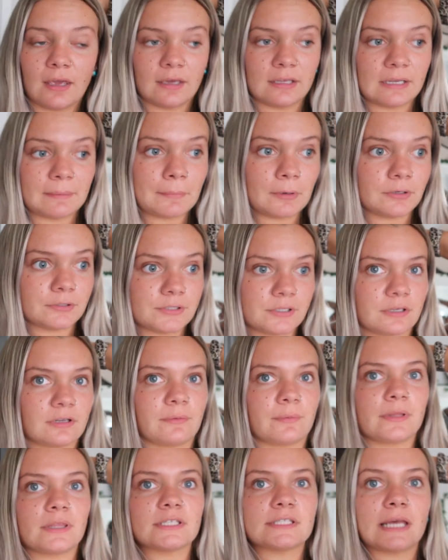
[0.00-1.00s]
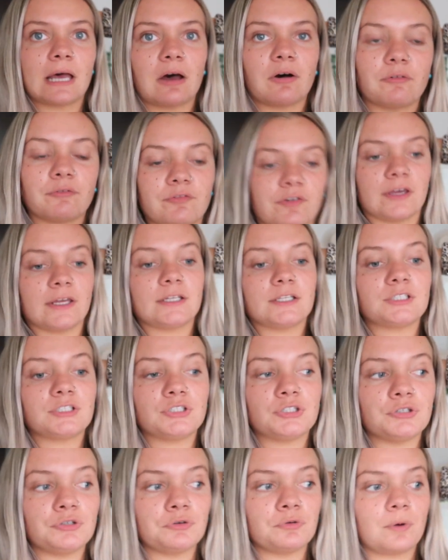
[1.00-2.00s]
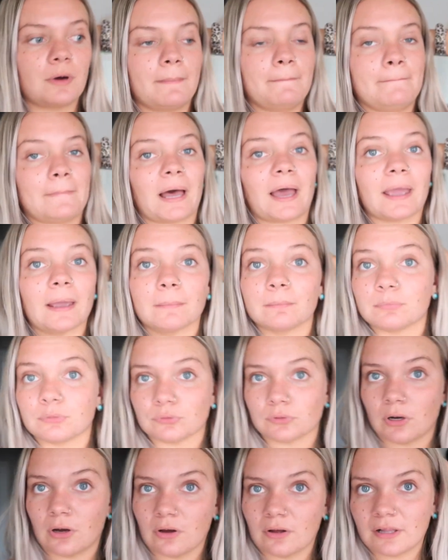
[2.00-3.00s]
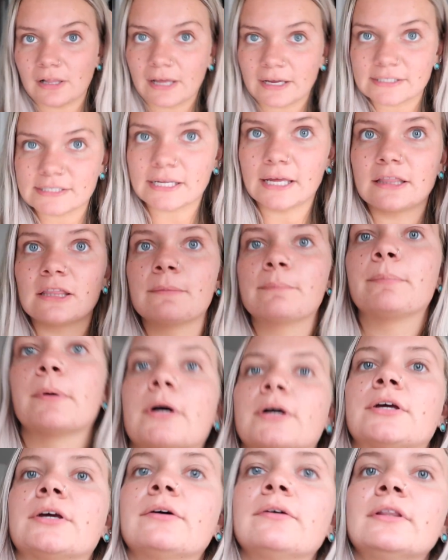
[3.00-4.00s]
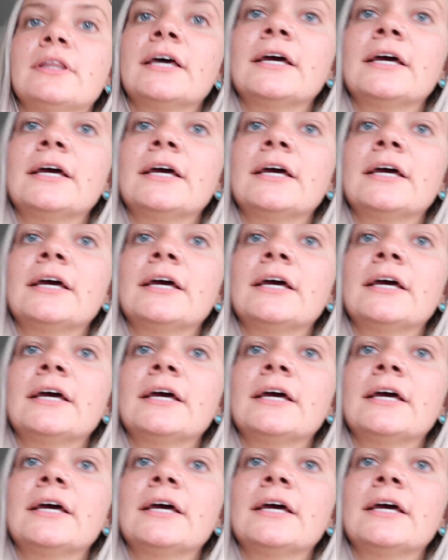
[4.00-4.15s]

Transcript: And I'm also going to wear this outfit to my barre class at the Barre Code